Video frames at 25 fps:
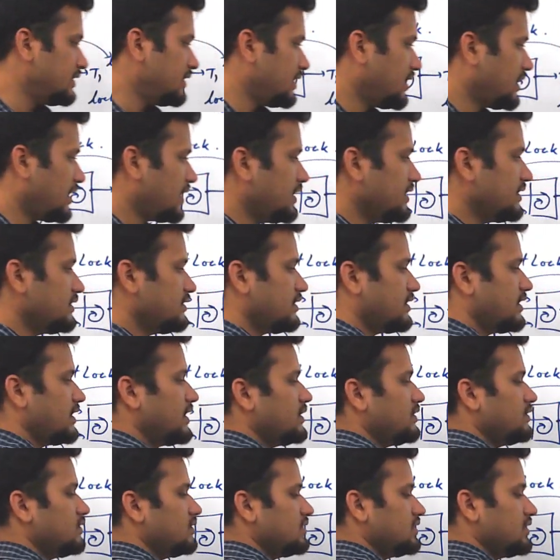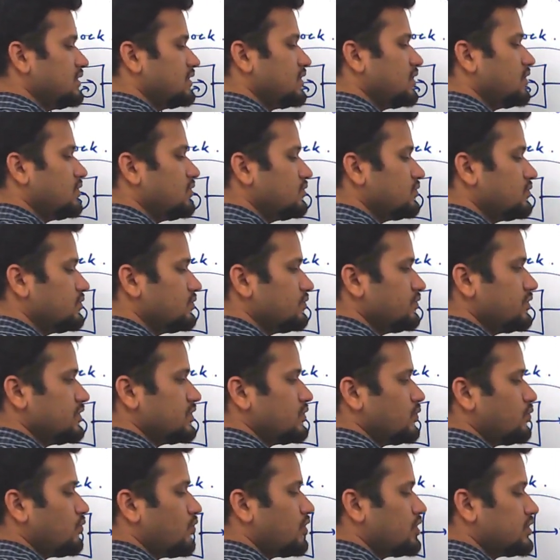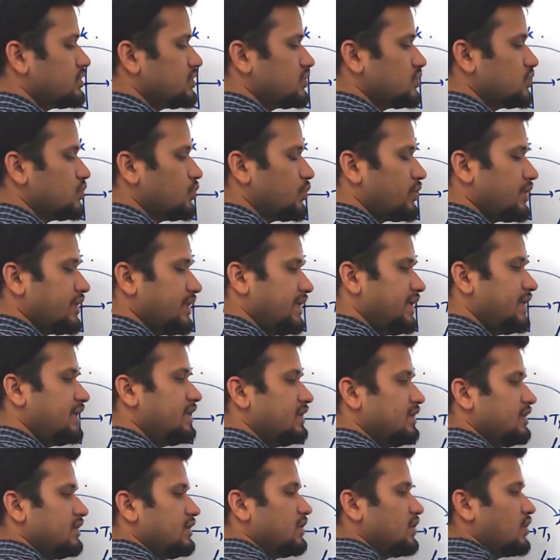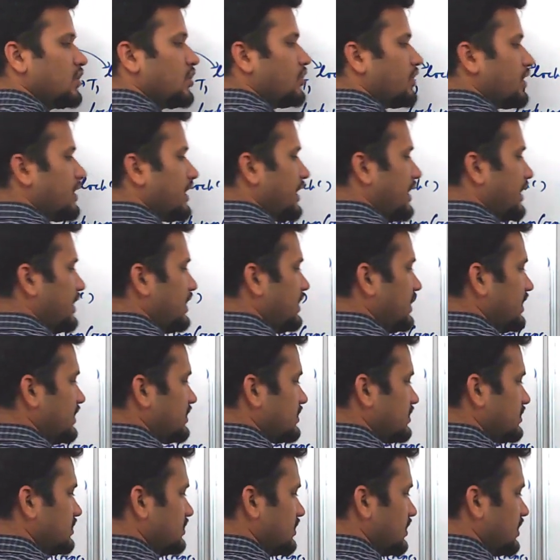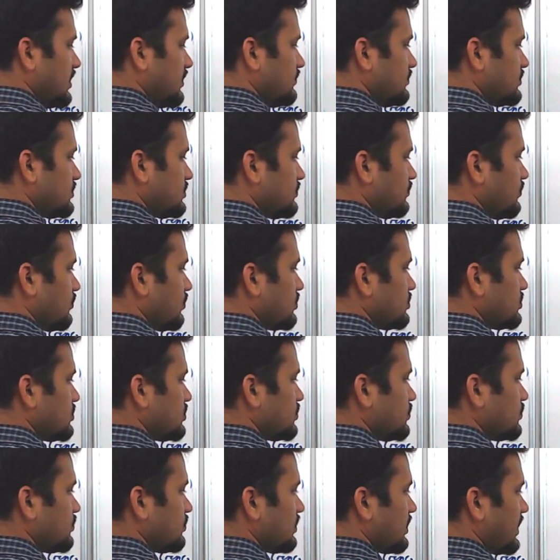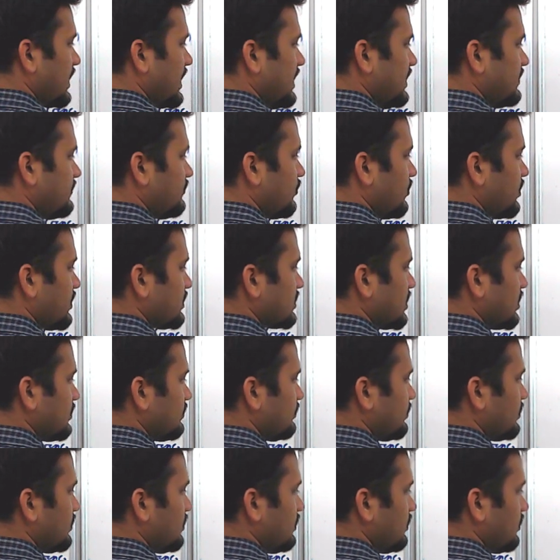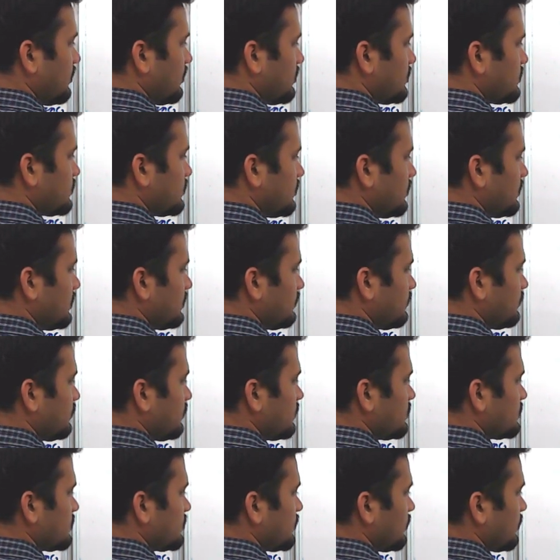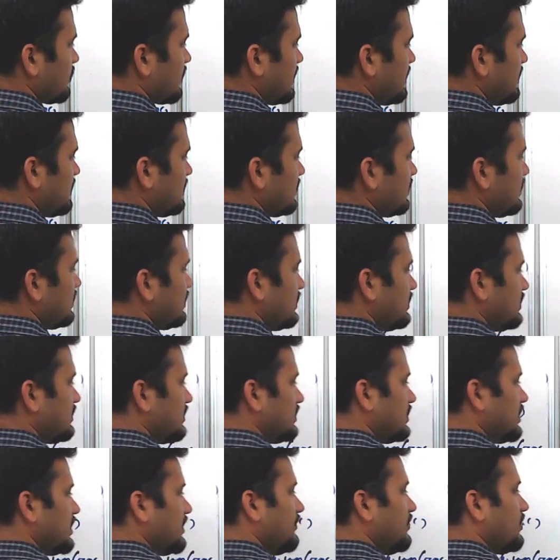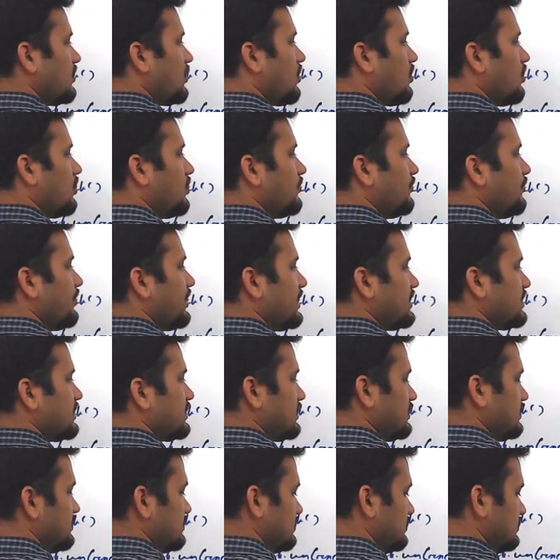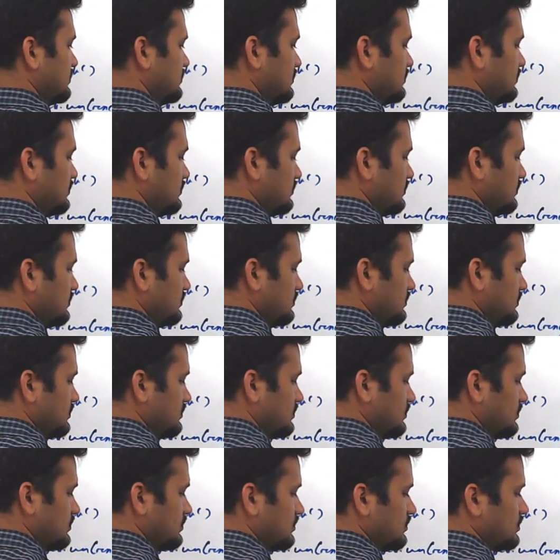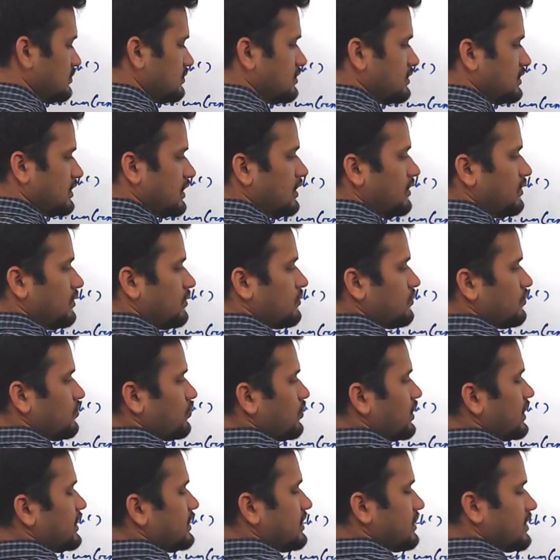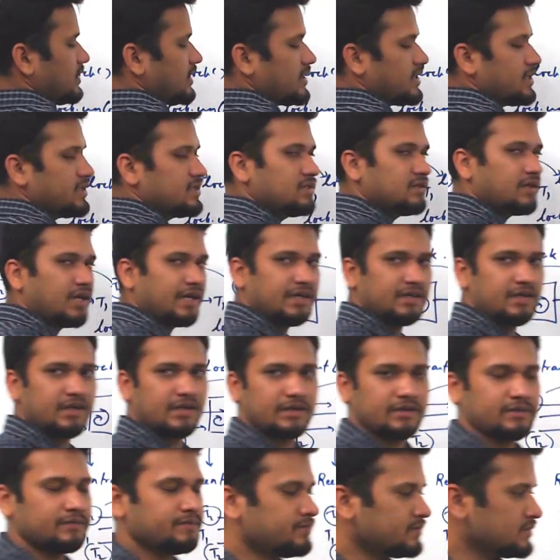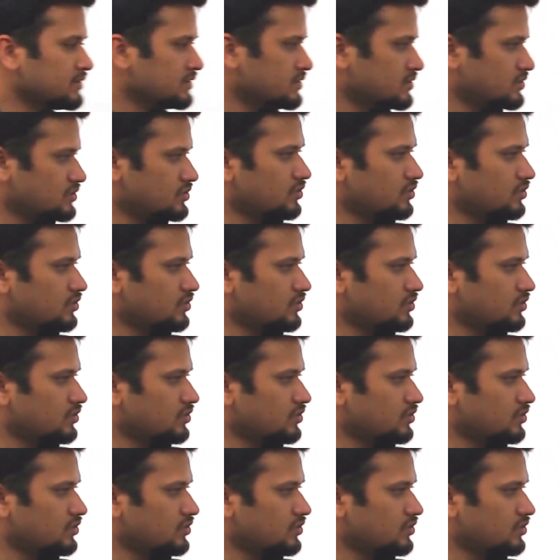any thread either which wants to read or any other thread which wants to write, for example, also it wants to write, they will all wait till one thread is writing. So